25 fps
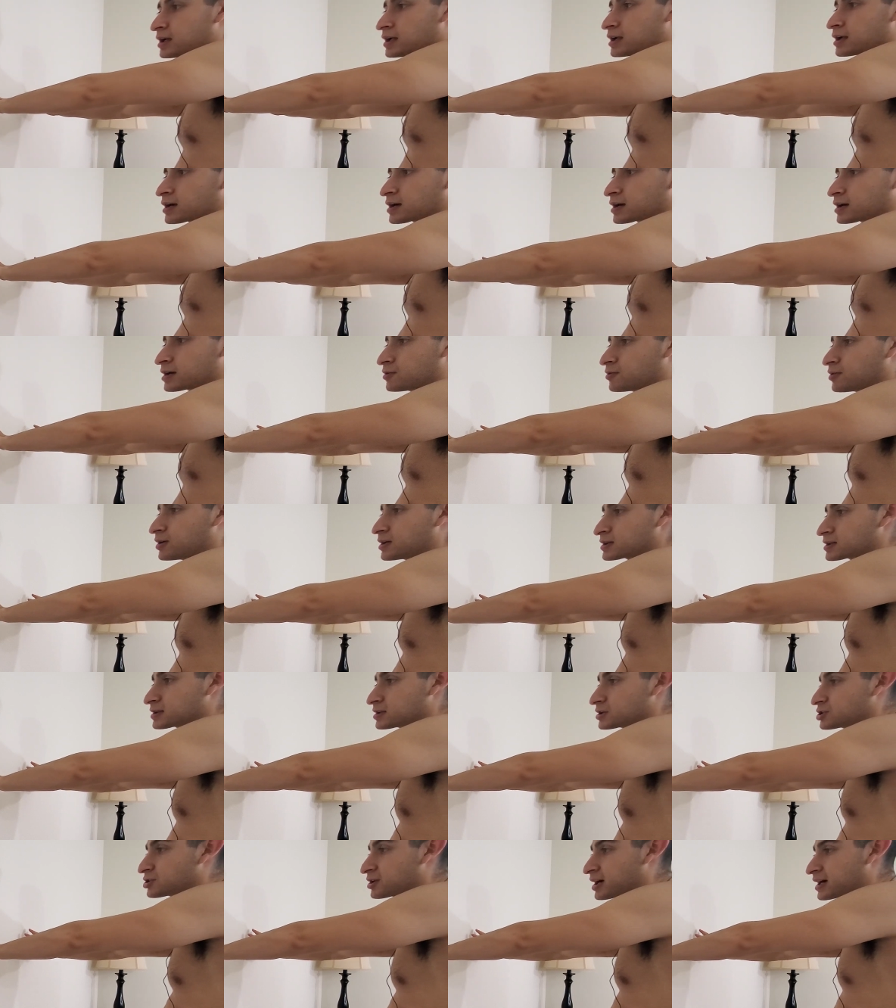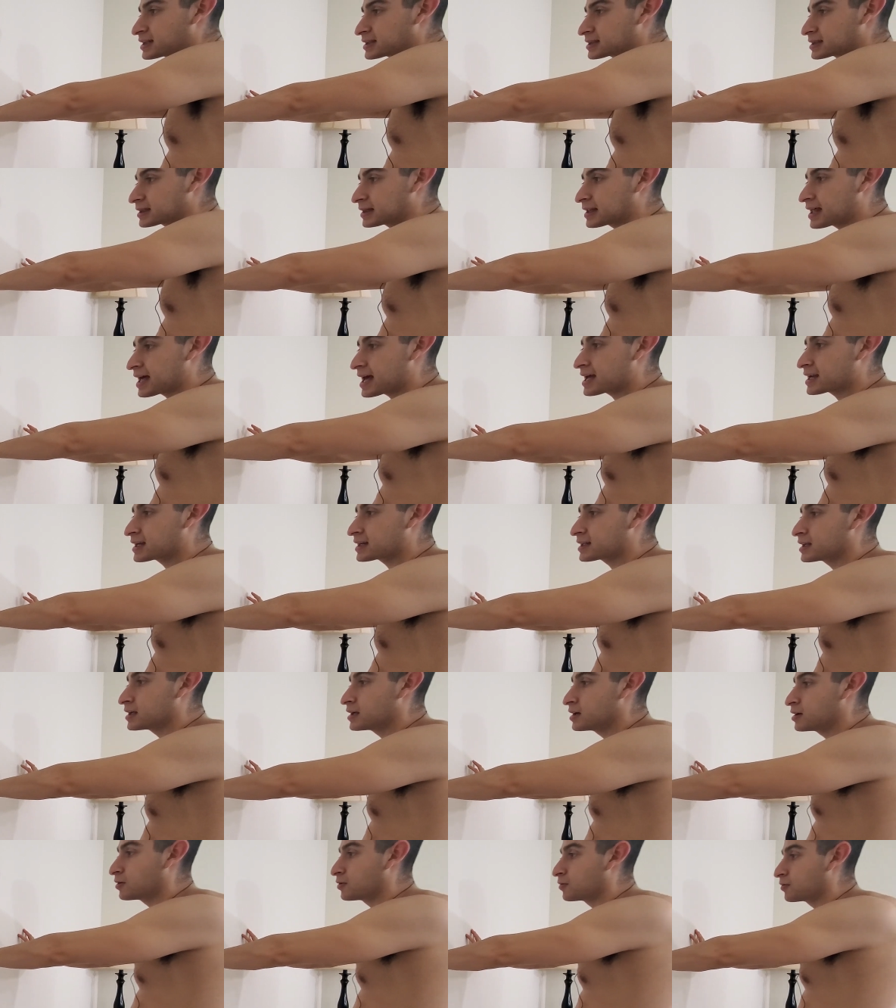you're gonna want to try to land
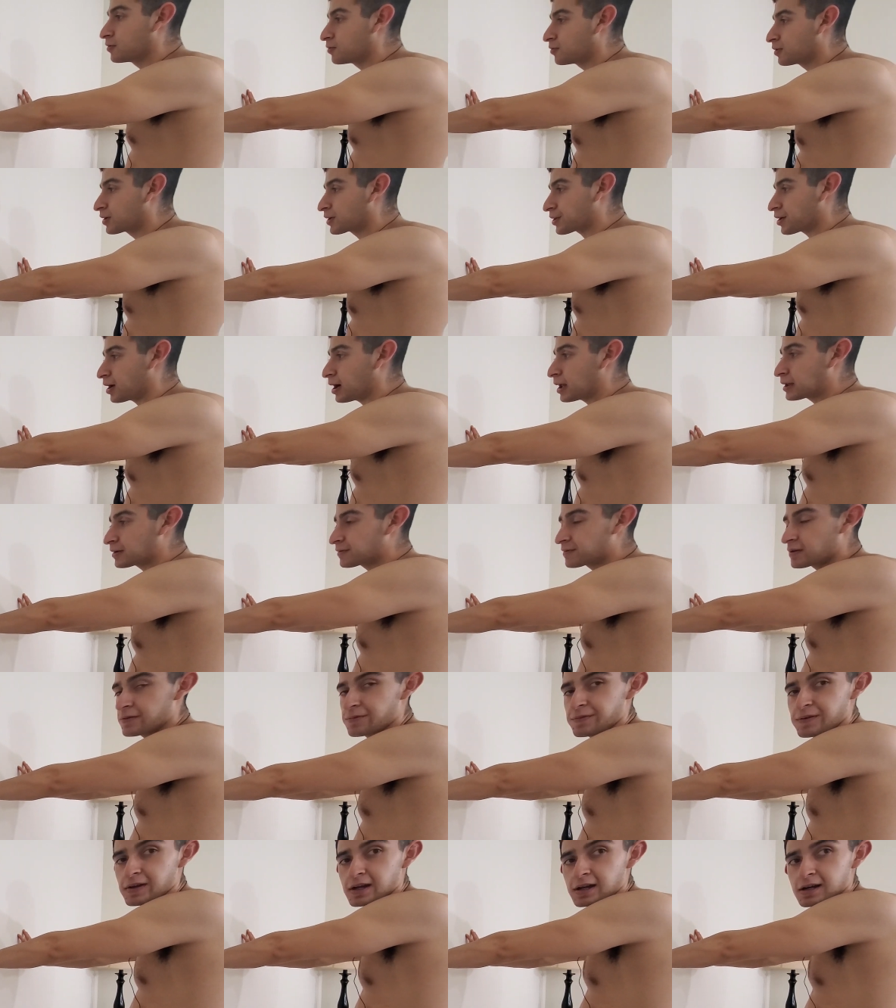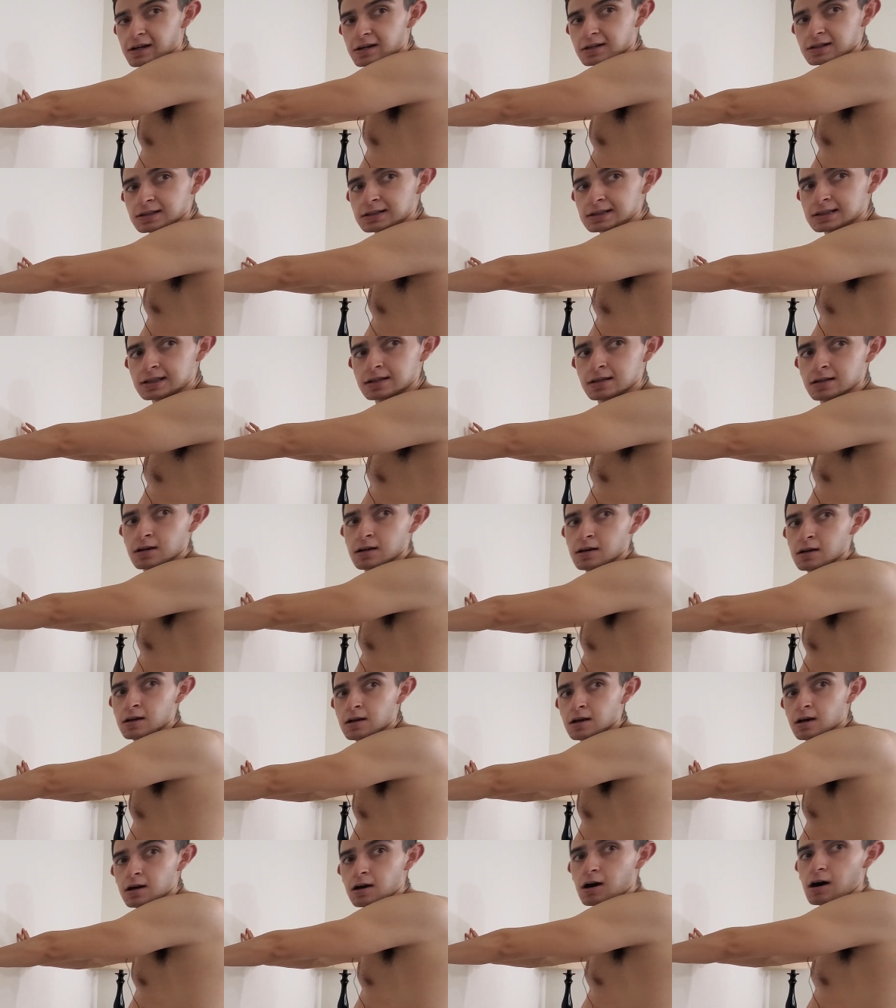with all of your fingers
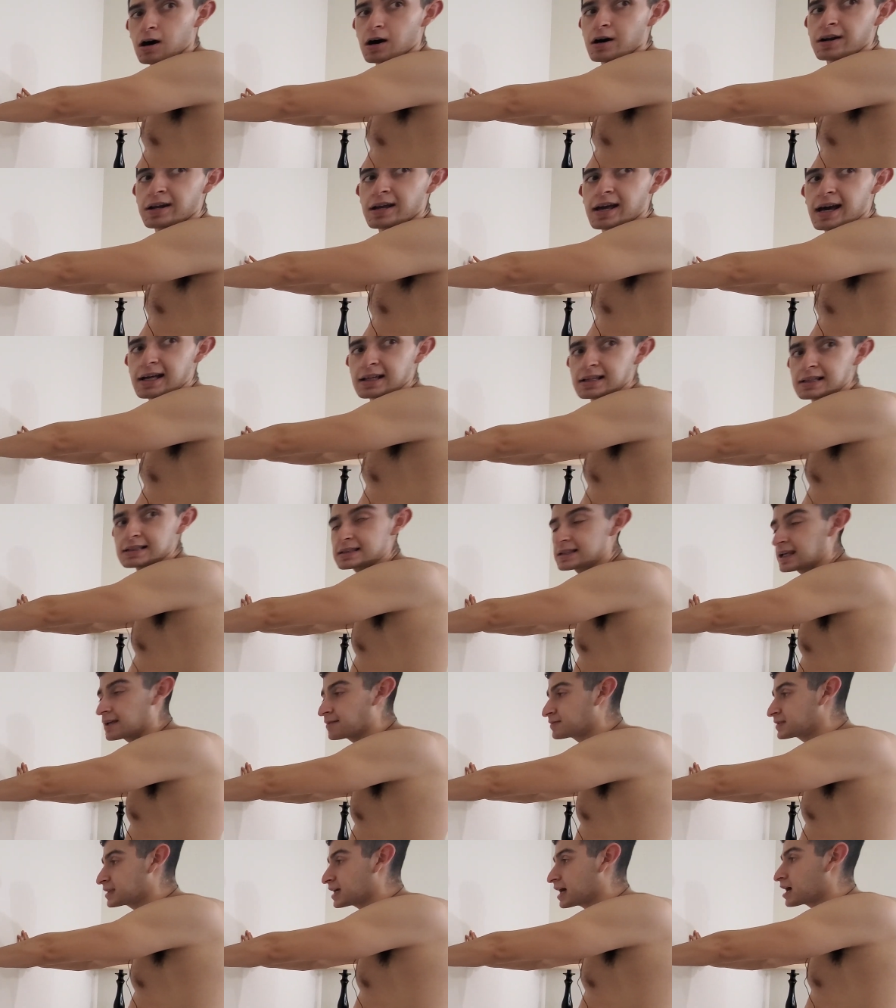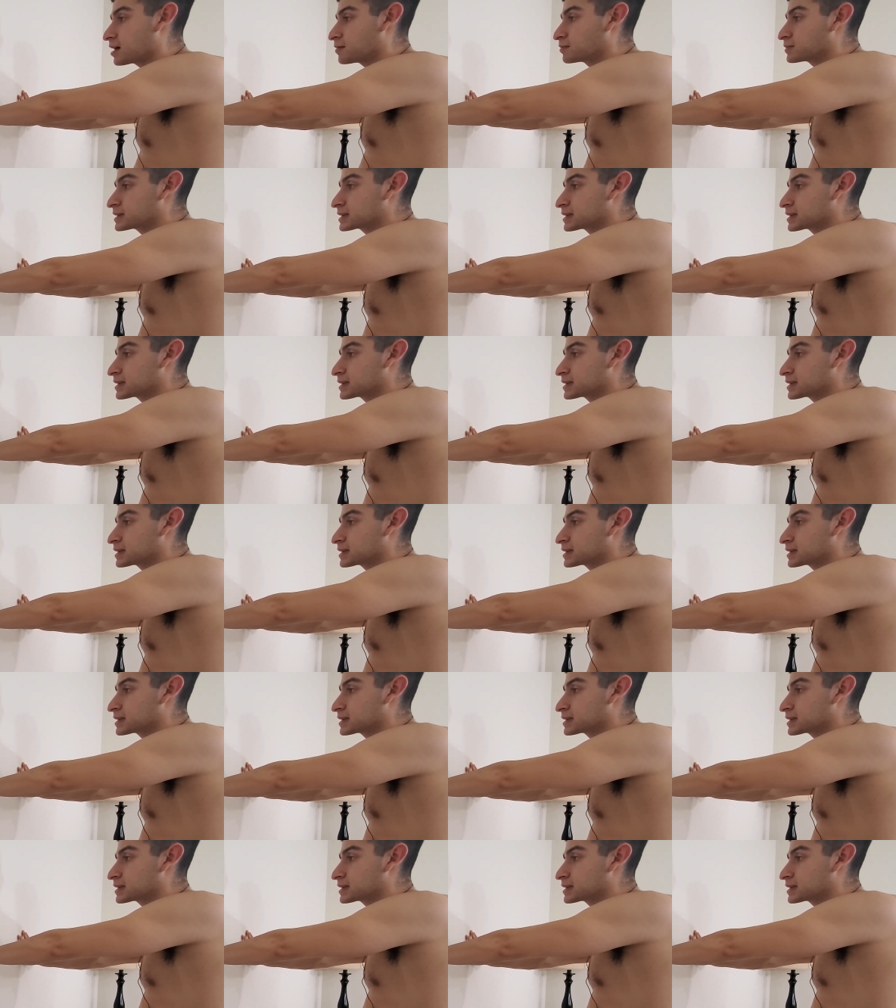on it at the same time.